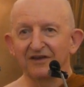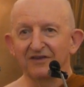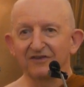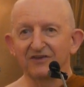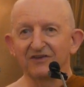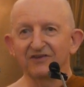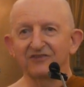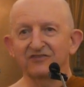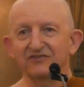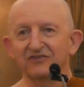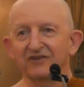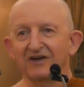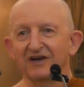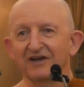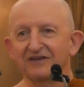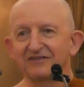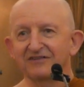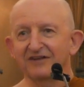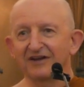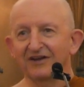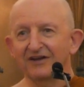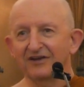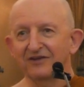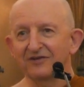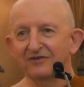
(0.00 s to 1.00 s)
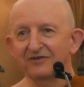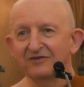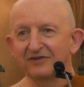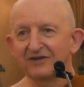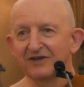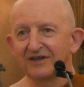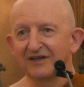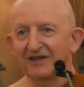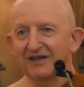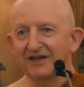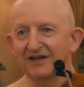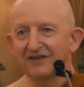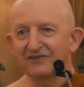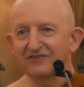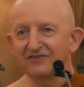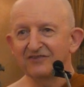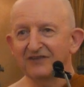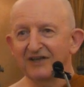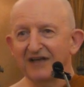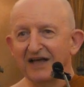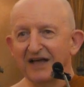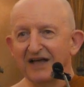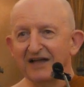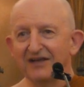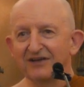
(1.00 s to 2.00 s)
This, I tell you, is
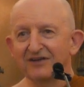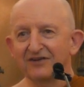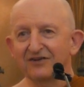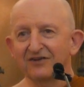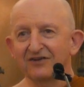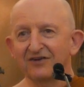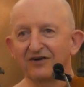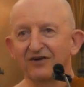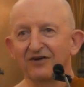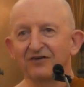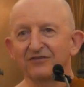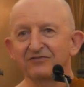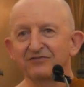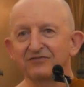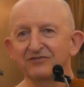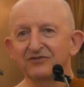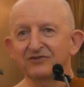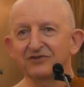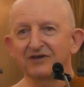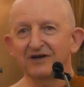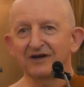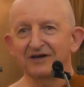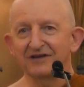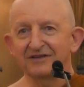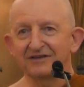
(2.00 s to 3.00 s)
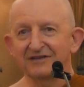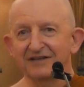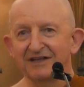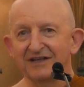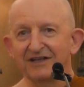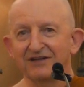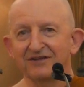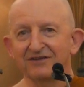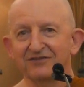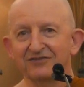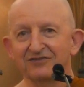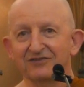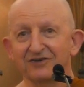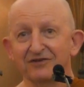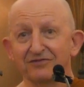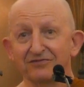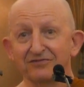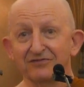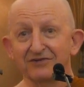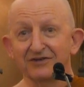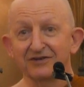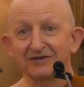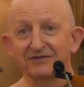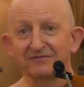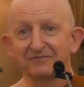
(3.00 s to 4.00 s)
the end of dukkha, the end of
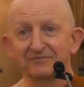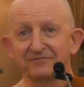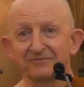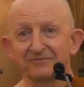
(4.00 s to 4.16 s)
suffering.